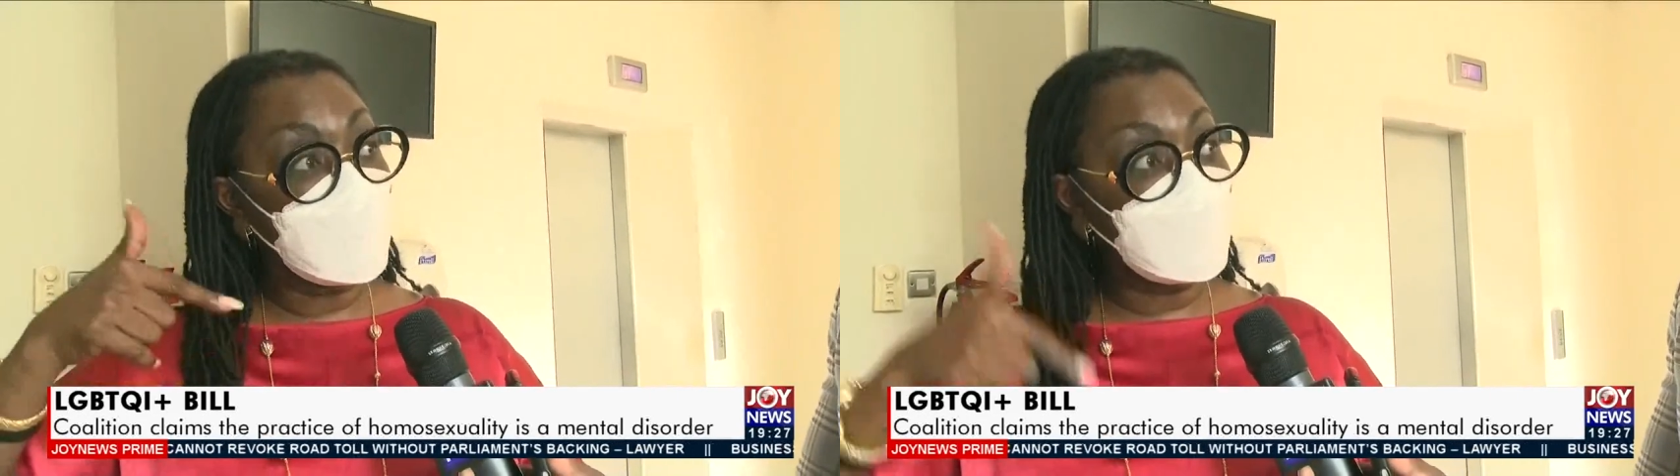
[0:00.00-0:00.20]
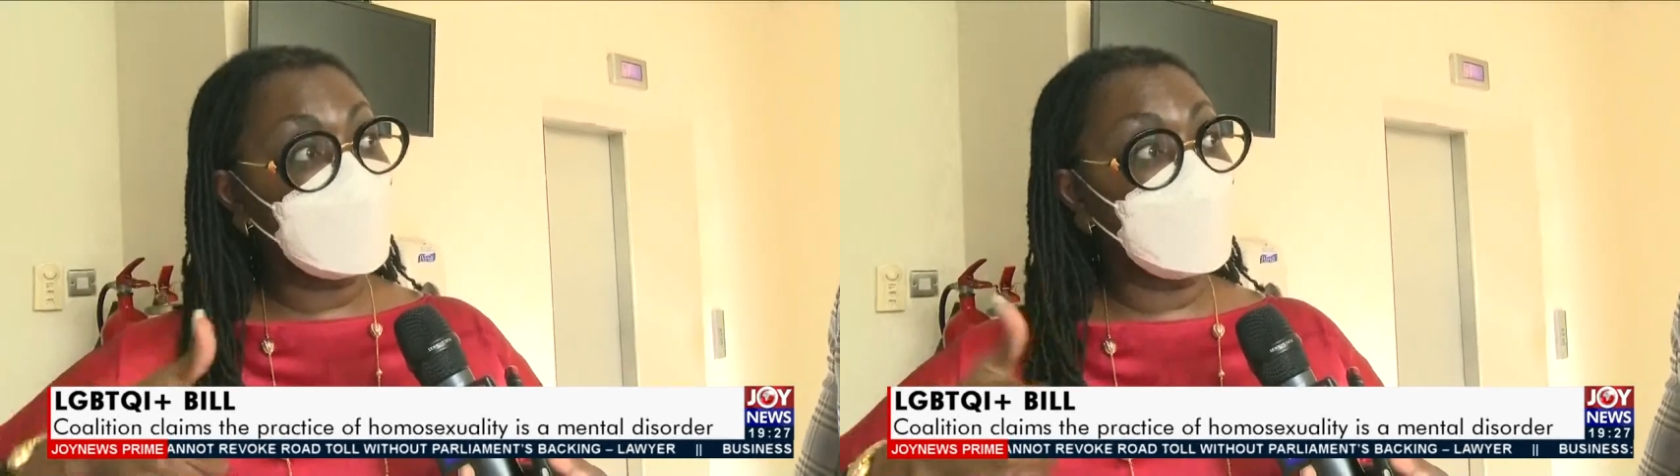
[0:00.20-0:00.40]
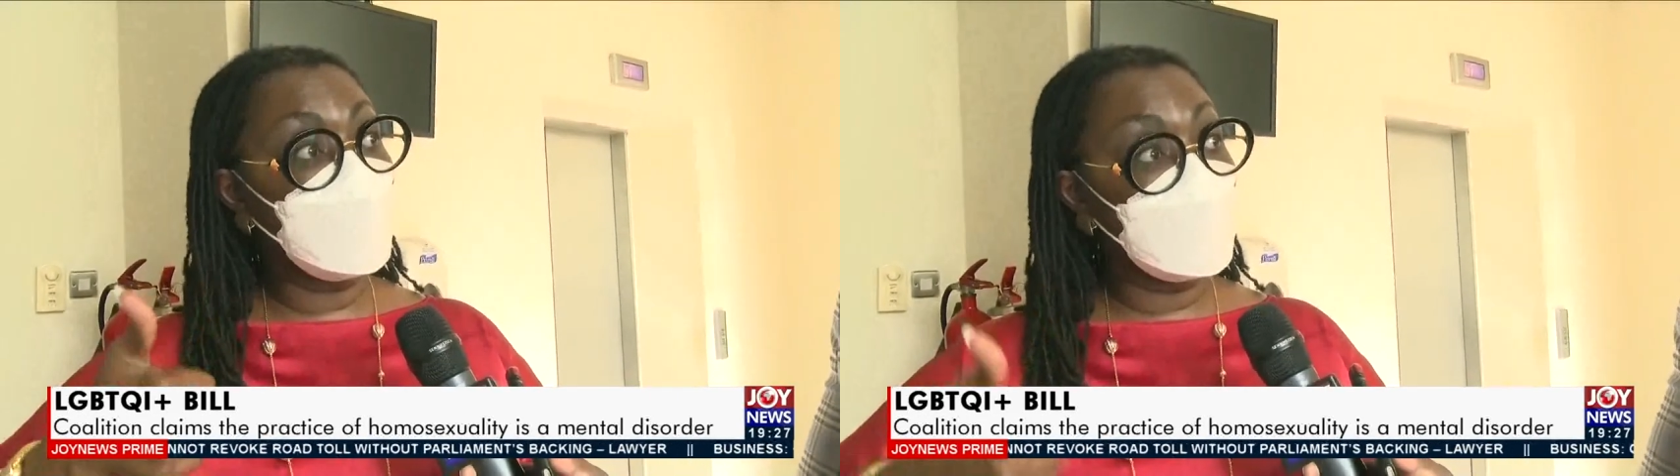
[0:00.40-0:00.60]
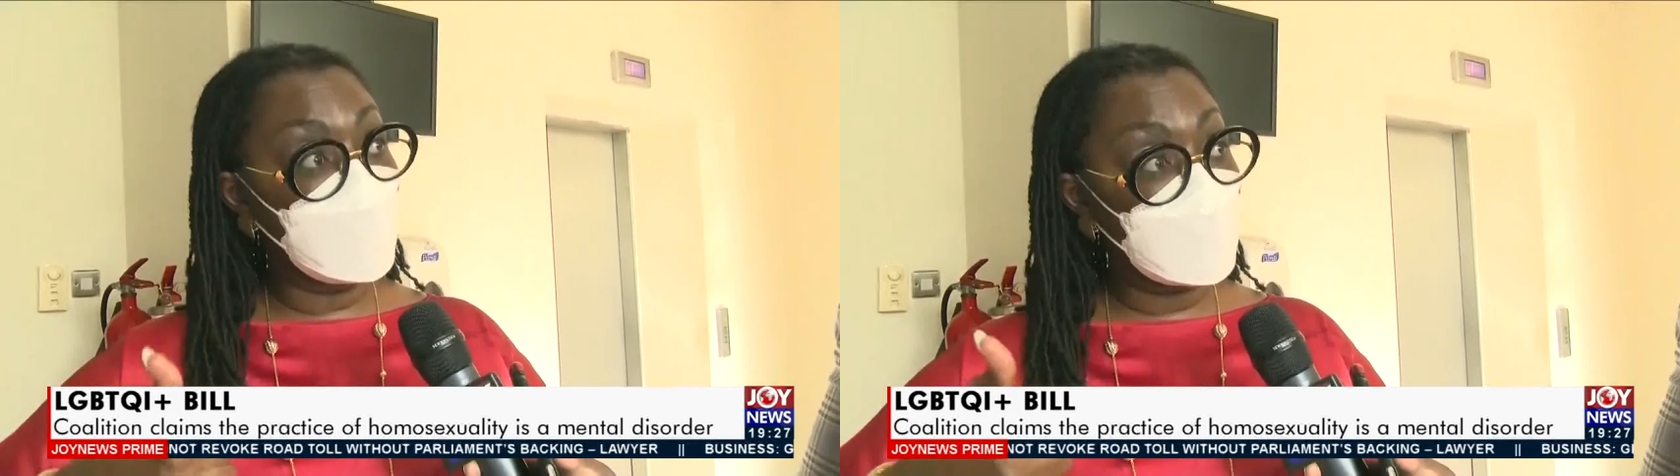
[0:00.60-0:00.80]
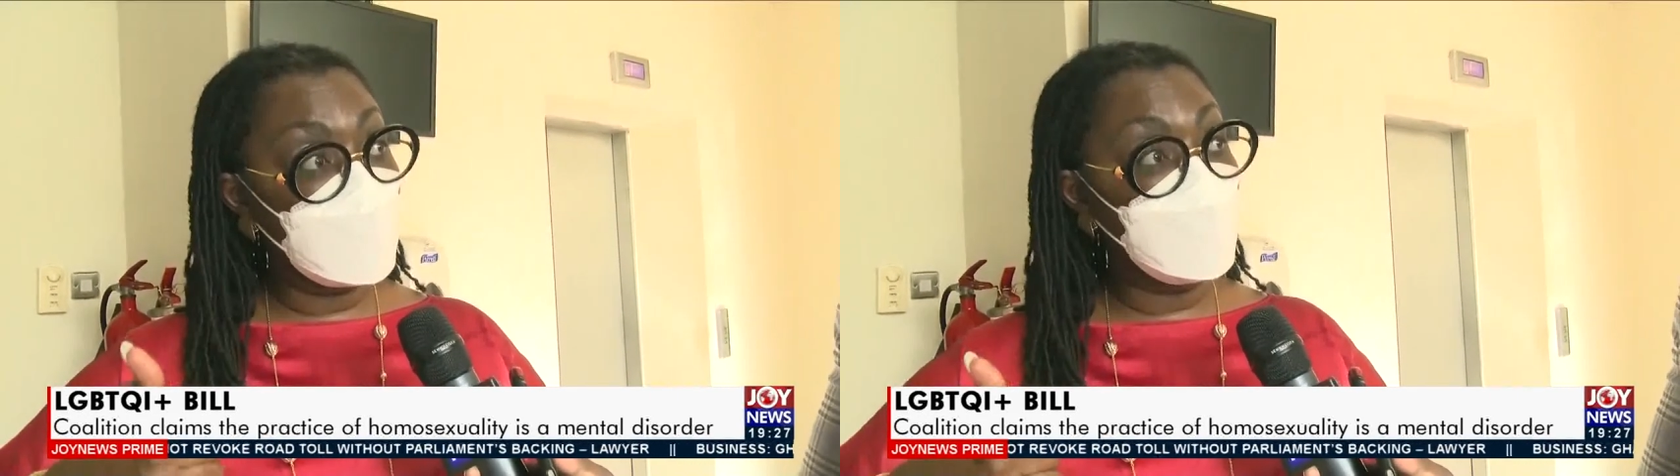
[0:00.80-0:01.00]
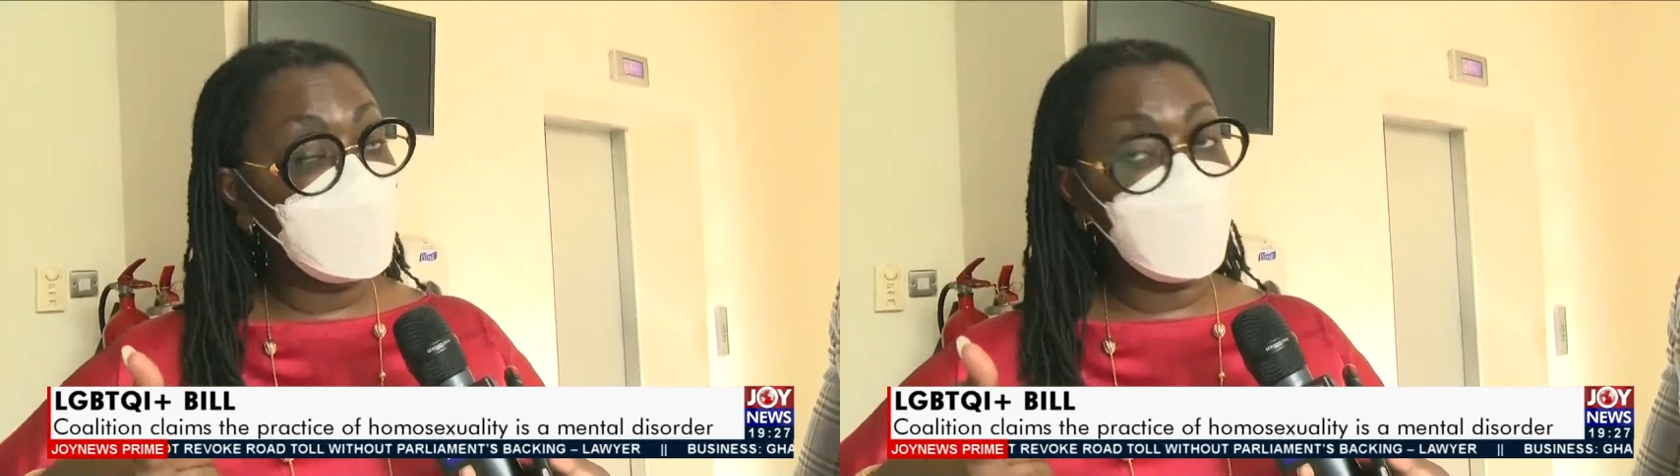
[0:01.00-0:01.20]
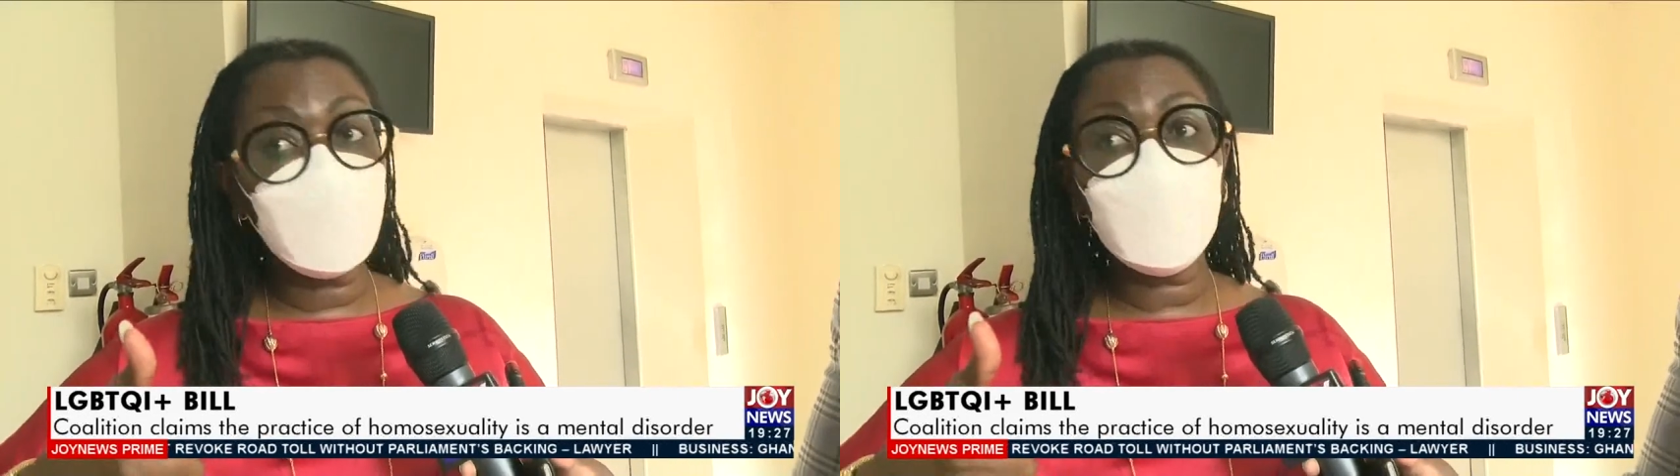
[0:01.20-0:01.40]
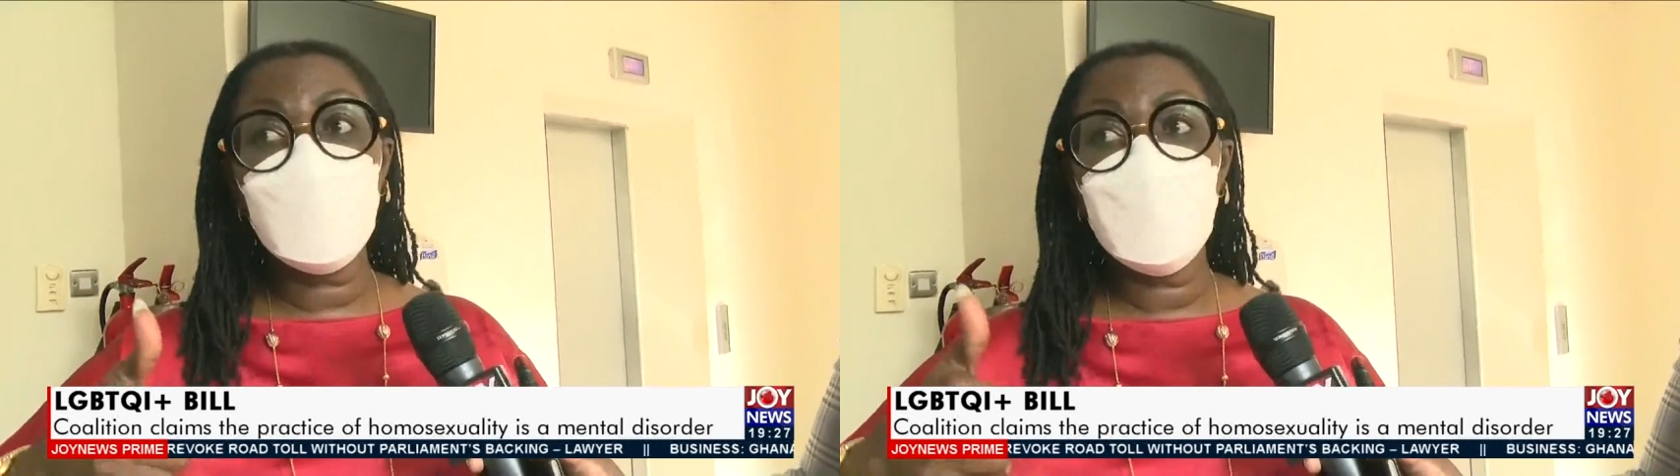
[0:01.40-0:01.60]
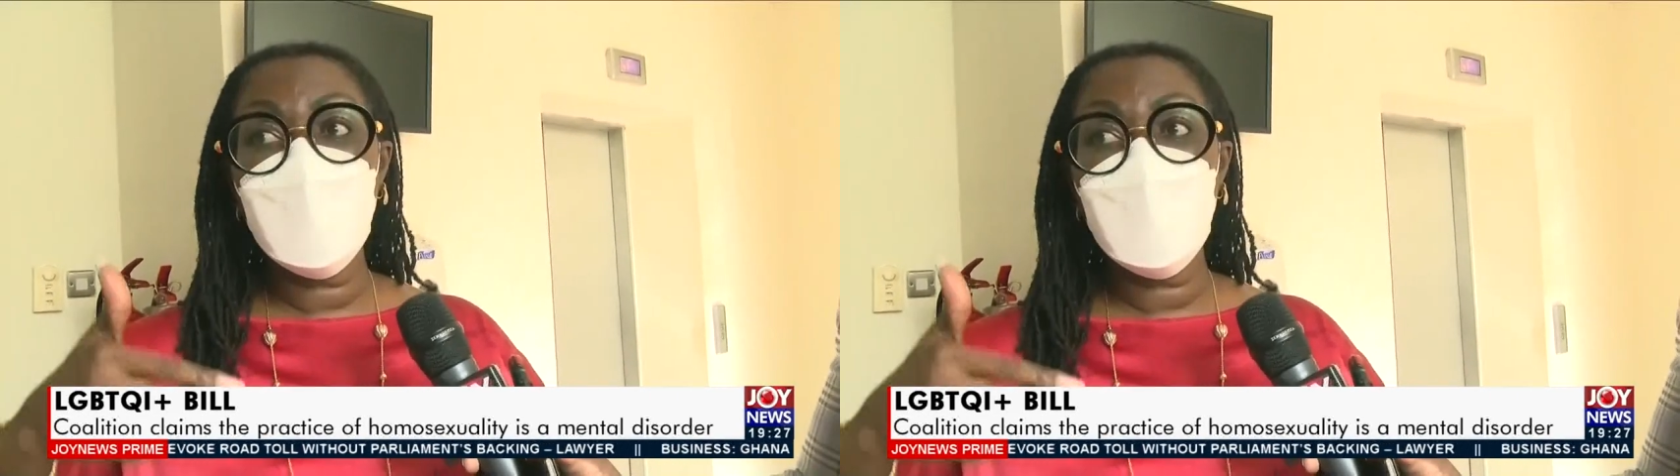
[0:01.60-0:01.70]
existing legislation,